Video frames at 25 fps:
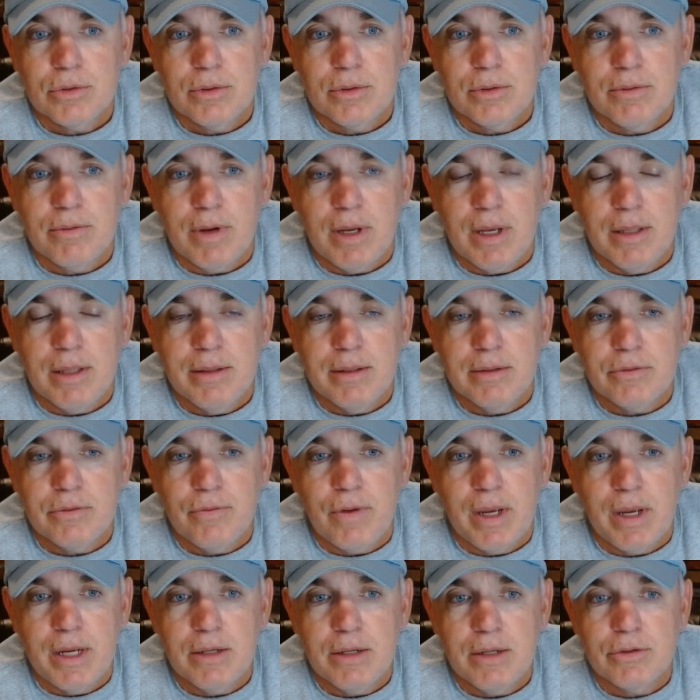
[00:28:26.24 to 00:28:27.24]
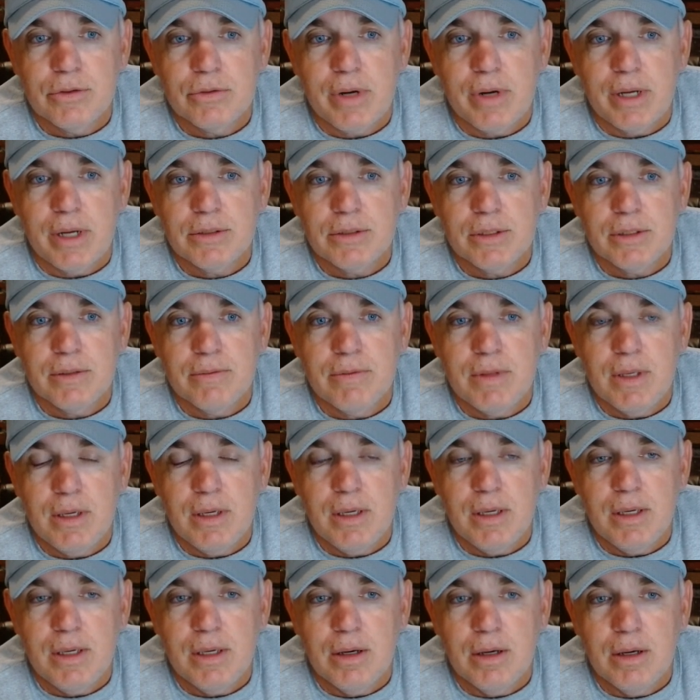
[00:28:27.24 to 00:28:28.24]
sort of on this final stretch of
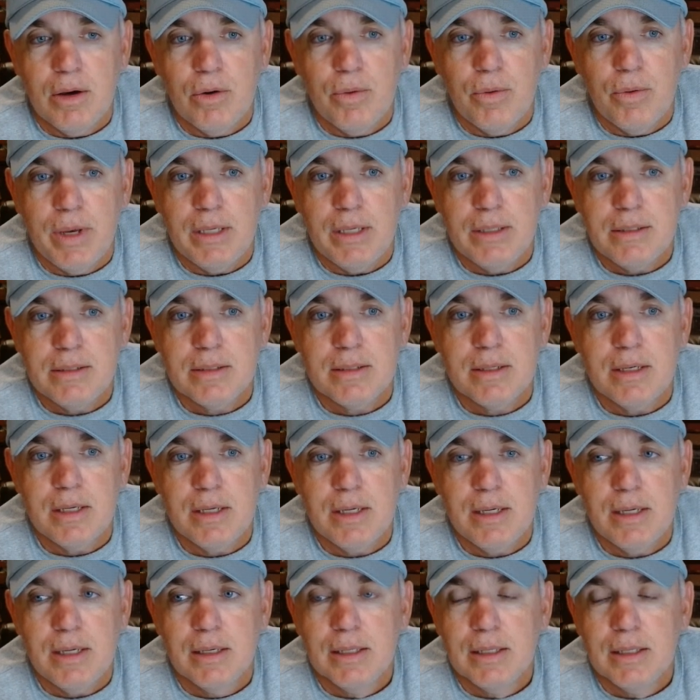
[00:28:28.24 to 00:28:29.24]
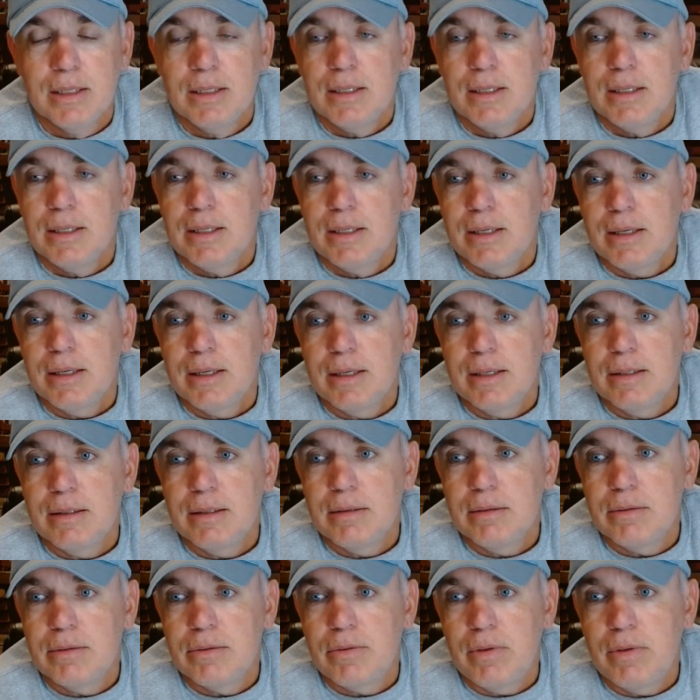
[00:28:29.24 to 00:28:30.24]
the O A C
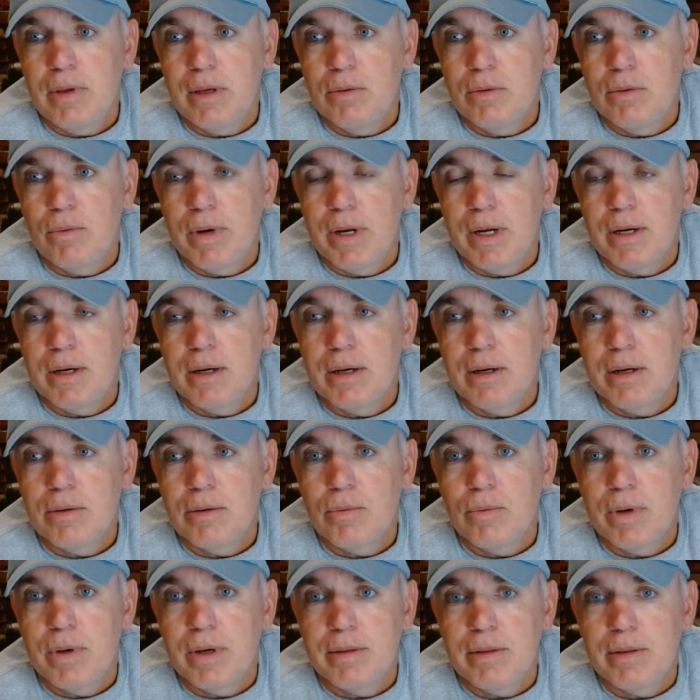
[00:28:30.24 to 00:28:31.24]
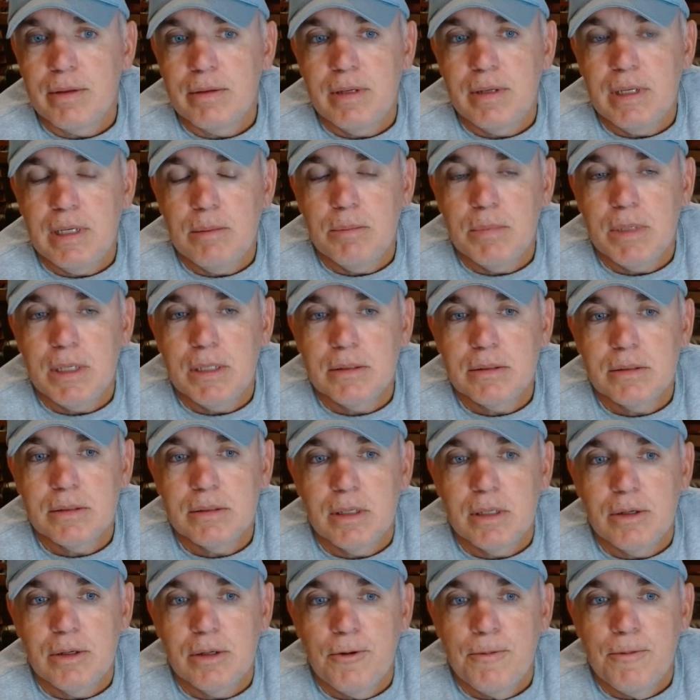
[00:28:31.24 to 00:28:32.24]
and seeing where, where the team is.
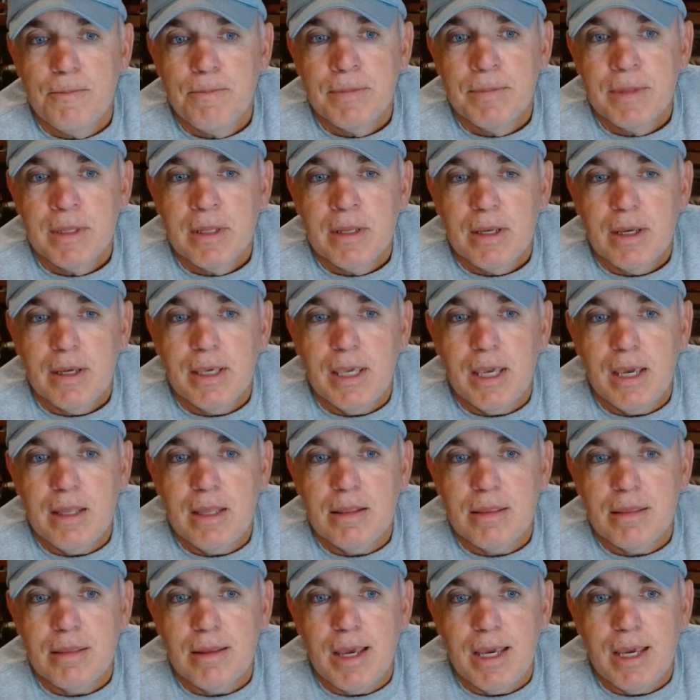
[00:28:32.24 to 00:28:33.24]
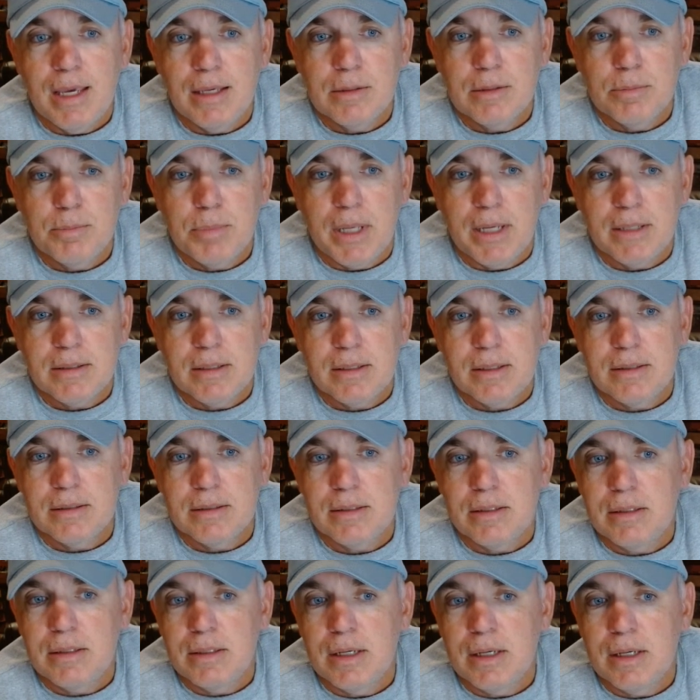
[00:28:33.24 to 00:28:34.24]
So again, thanks,
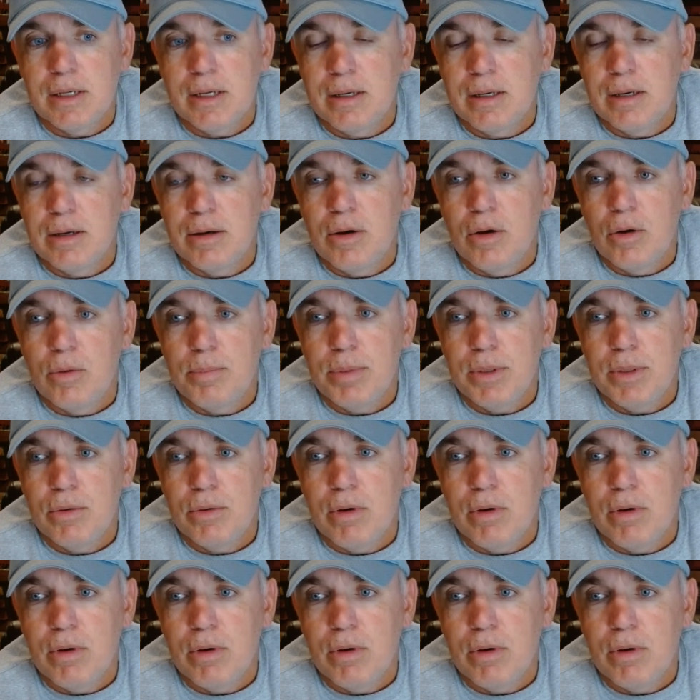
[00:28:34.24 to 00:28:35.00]
blessings, and uh, hope